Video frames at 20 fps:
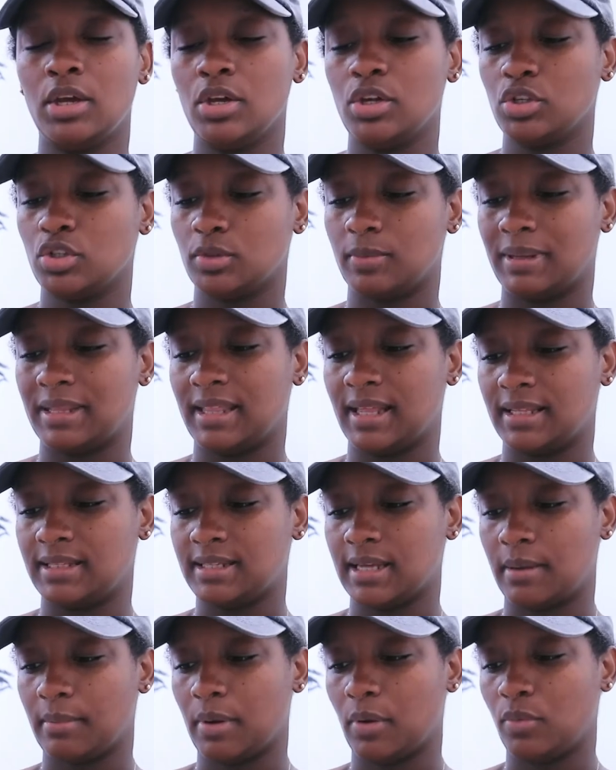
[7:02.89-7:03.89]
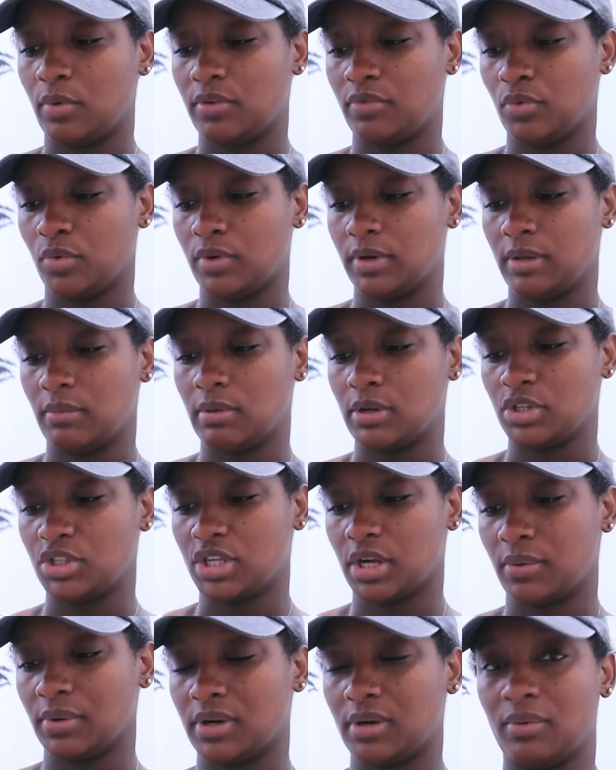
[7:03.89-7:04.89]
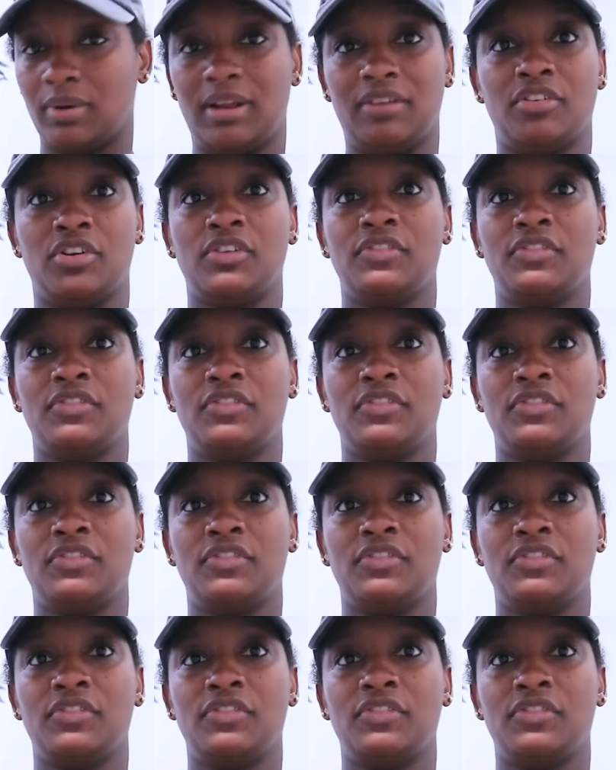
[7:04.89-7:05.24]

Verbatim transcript: So by that time I would have already been showered or whatever.